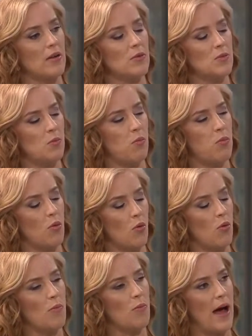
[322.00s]
was
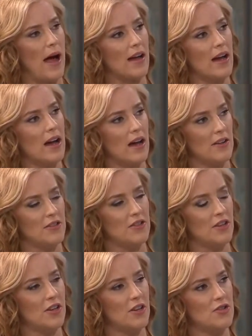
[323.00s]
brought back under
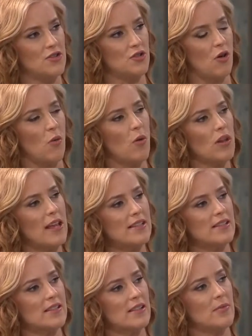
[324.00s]
control. What
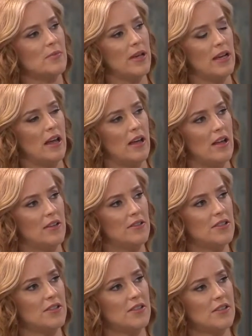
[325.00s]
lessons can be learned?